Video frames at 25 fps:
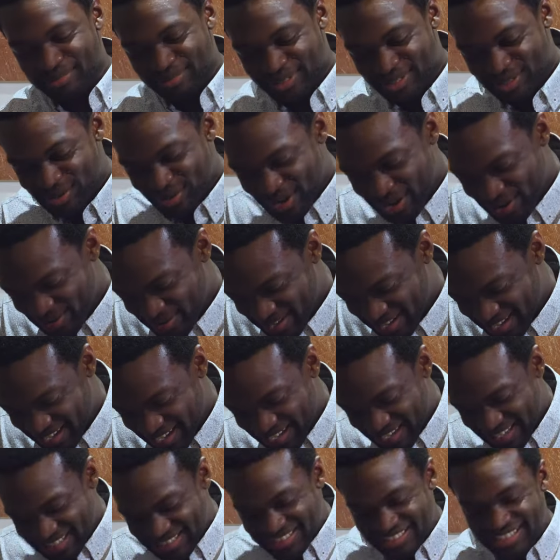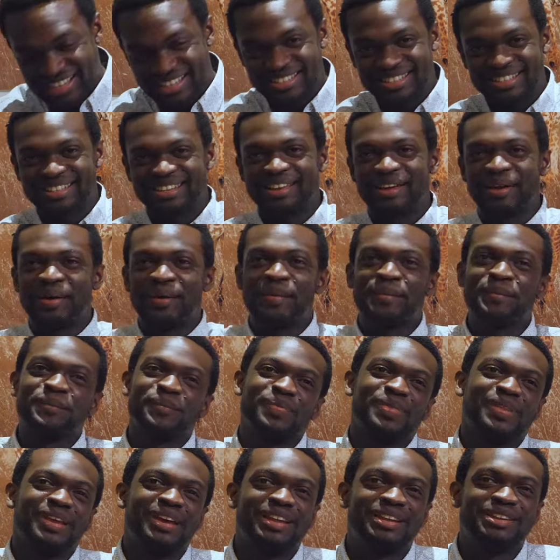I'm still Harri Kay. It's just
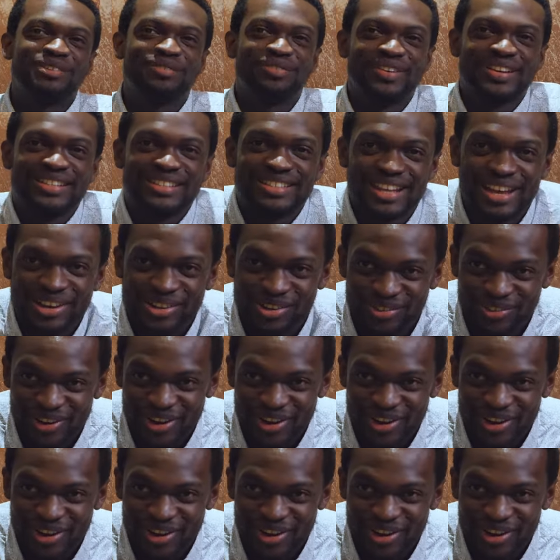a different side of